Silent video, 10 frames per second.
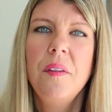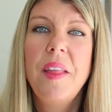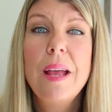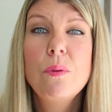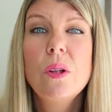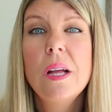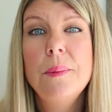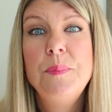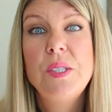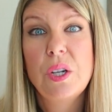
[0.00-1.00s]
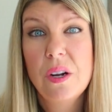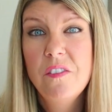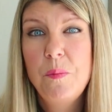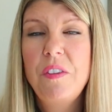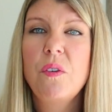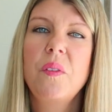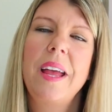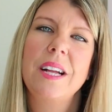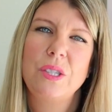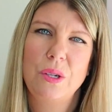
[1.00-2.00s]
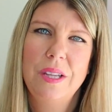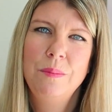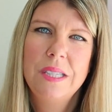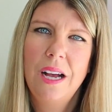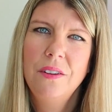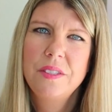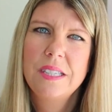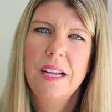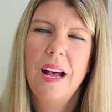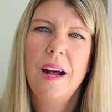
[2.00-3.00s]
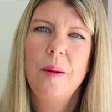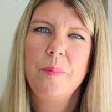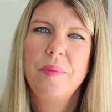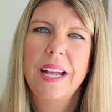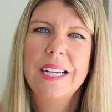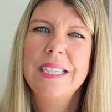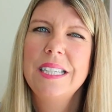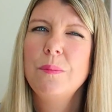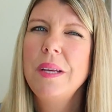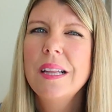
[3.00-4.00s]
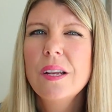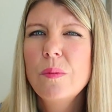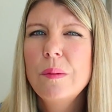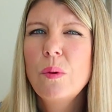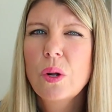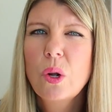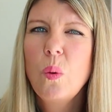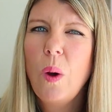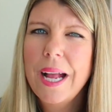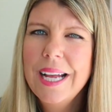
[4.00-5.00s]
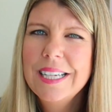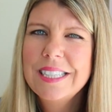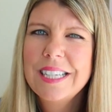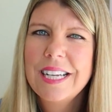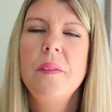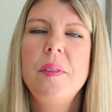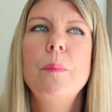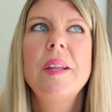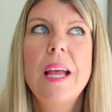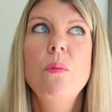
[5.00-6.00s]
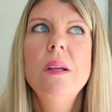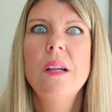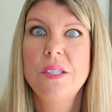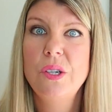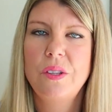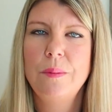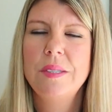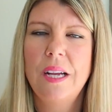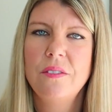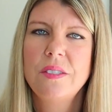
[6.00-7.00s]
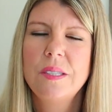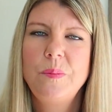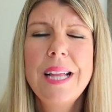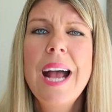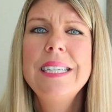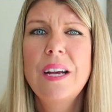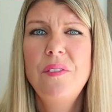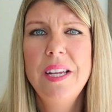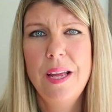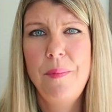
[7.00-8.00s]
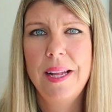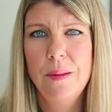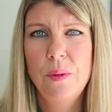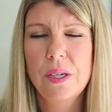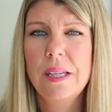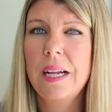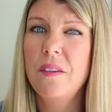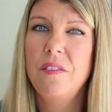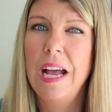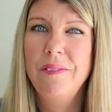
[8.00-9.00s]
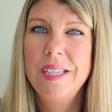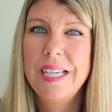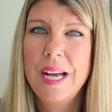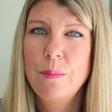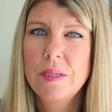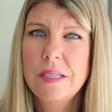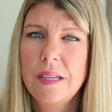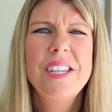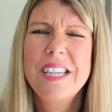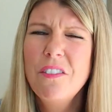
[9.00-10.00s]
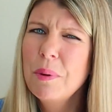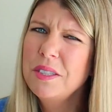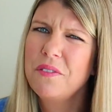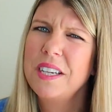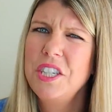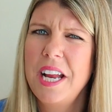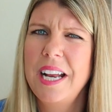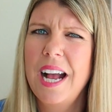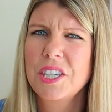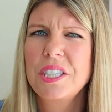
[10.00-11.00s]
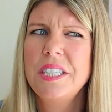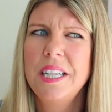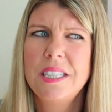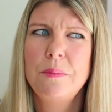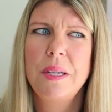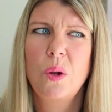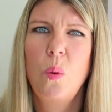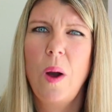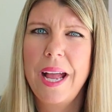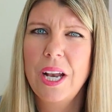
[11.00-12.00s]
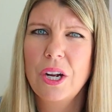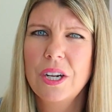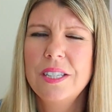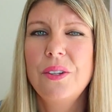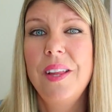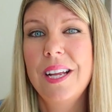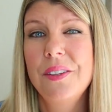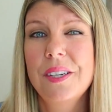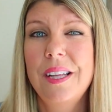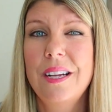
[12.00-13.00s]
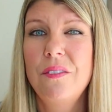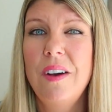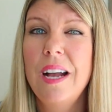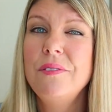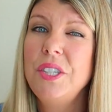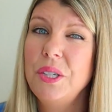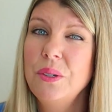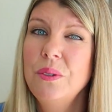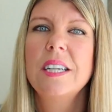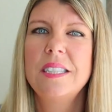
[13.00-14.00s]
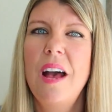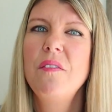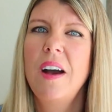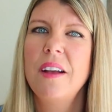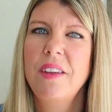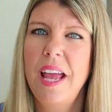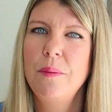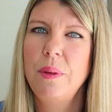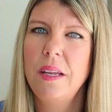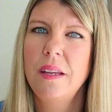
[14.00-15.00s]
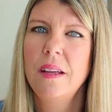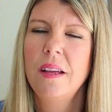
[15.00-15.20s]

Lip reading: They will observe before they assert themselves. They can tend to be a little bit more quiet, but they will assert themselves. That definitely can make them look like a 5 at times. The self-preservation 8 actually tends to be quieter, and so they can look like a 5 too, because that 5 can be